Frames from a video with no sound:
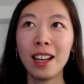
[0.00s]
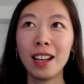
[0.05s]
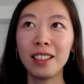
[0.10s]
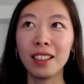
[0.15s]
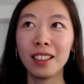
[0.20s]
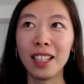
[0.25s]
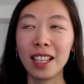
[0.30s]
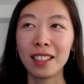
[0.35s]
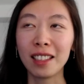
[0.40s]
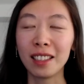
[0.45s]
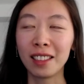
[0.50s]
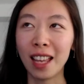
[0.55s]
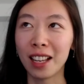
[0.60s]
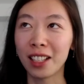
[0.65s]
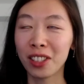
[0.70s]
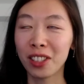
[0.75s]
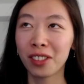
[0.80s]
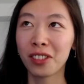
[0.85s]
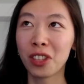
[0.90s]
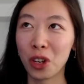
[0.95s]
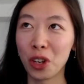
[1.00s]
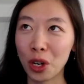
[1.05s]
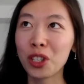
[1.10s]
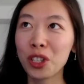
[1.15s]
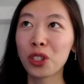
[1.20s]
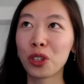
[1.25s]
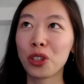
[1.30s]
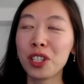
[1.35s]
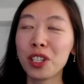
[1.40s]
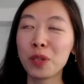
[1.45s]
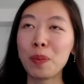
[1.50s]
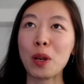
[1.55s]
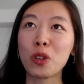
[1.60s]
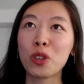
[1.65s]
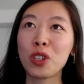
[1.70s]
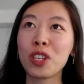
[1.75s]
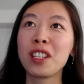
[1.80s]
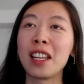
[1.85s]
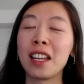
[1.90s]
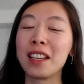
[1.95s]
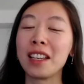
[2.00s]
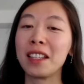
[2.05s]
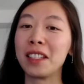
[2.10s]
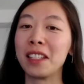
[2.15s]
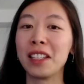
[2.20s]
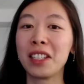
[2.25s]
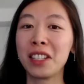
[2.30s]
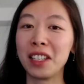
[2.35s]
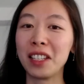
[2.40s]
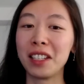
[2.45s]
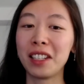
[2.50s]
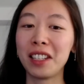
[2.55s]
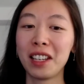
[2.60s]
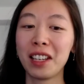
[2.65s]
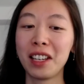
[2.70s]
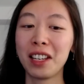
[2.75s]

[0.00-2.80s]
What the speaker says: like that there are certain specialties that existed.